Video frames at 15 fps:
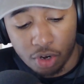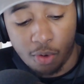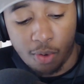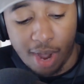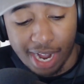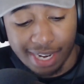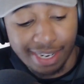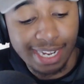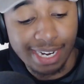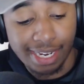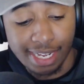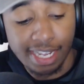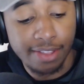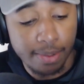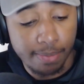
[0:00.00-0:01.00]
Kawhi did
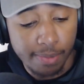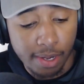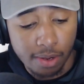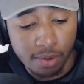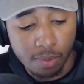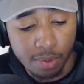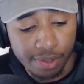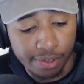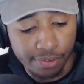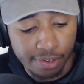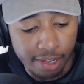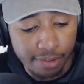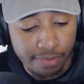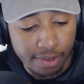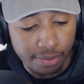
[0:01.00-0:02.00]
lead them though with his
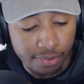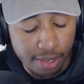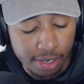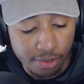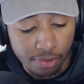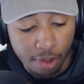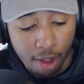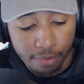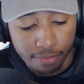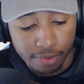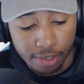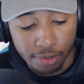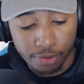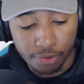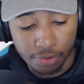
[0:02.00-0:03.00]
defense and his
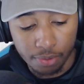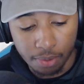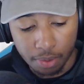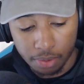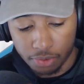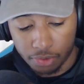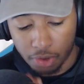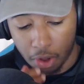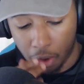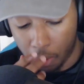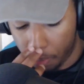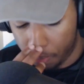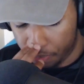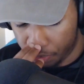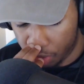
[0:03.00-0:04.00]
offense.
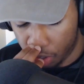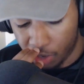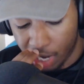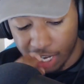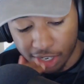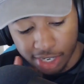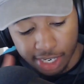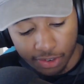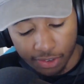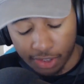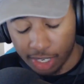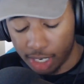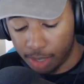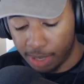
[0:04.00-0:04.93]
So congratulations to them.